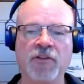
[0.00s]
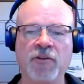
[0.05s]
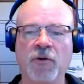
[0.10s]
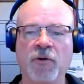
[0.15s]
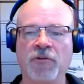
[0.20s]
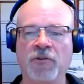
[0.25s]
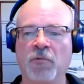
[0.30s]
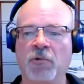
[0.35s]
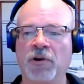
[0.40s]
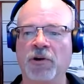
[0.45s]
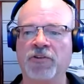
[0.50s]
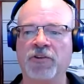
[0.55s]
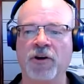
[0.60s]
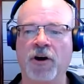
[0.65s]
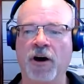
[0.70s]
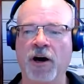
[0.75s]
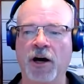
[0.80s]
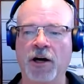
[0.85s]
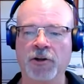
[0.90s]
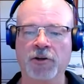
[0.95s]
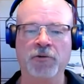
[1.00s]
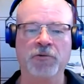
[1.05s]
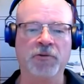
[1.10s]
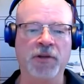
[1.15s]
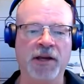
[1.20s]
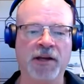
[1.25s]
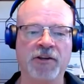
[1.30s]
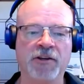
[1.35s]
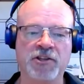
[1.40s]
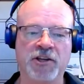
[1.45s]
though, is it wants to auto
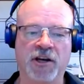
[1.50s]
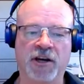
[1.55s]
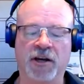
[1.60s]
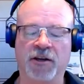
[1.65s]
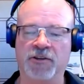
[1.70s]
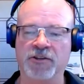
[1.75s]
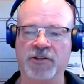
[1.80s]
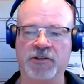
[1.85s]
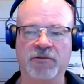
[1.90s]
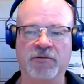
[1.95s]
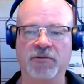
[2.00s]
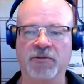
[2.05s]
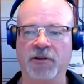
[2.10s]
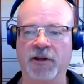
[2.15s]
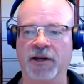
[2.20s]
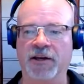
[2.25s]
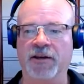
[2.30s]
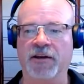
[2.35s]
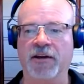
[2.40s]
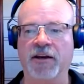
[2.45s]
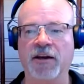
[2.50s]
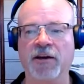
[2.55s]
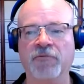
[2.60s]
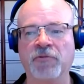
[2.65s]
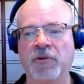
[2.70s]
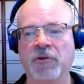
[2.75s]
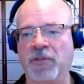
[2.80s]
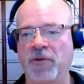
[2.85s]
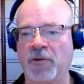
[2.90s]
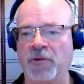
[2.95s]
lane change like
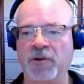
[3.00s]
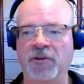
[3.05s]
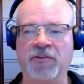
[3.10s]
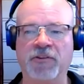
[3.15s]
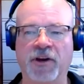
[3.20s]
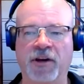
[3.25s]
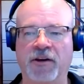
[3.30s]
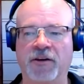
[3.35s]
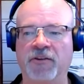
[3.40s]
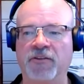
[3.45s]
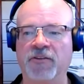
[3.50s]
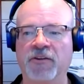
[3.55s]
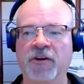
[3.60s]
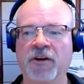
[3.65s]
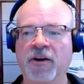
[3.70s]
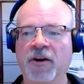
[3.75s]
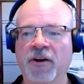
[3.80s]
every 30 seconds.